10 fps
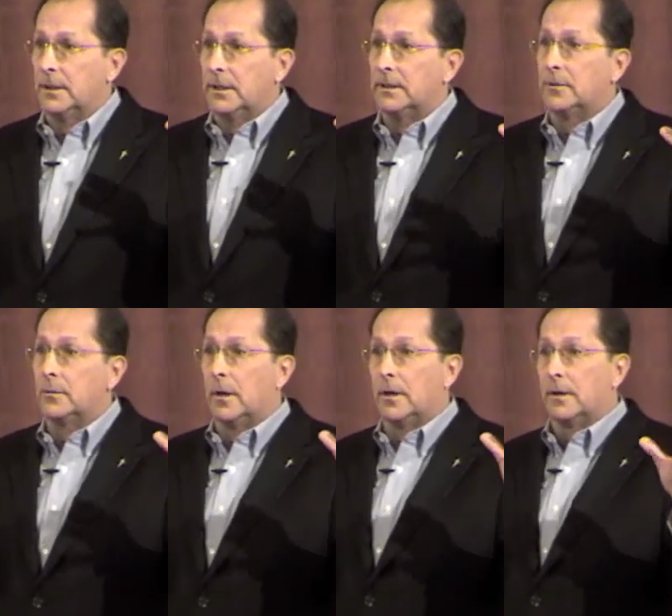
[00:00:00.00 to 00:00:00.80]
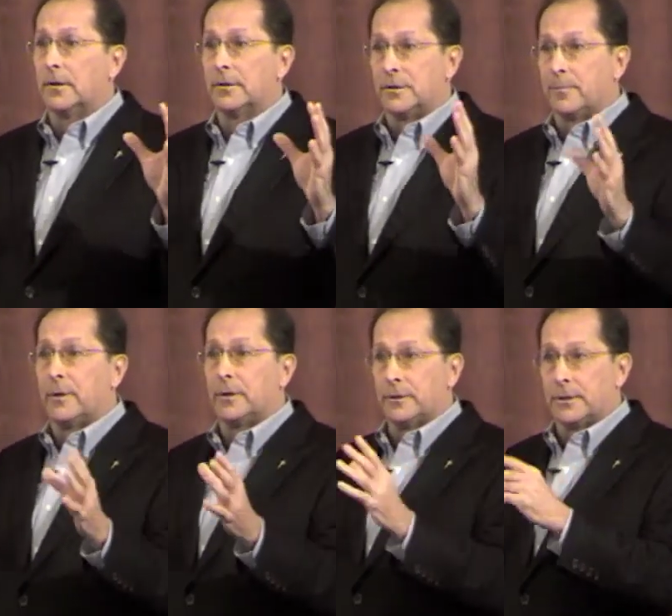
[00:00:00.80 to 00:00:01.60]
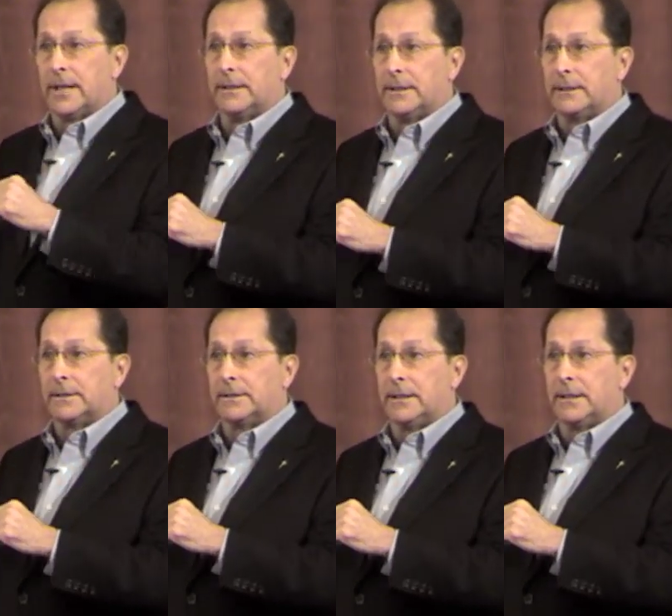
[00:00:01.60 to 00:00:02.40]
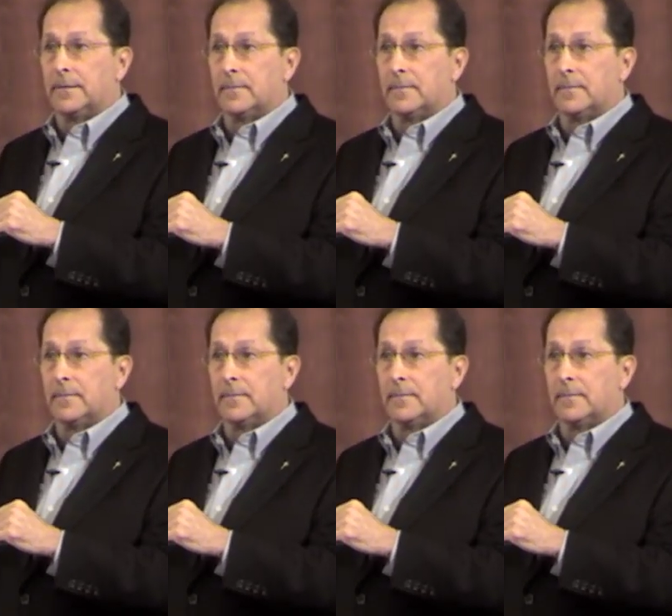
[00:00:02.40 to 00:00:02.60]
into our spiritual identity.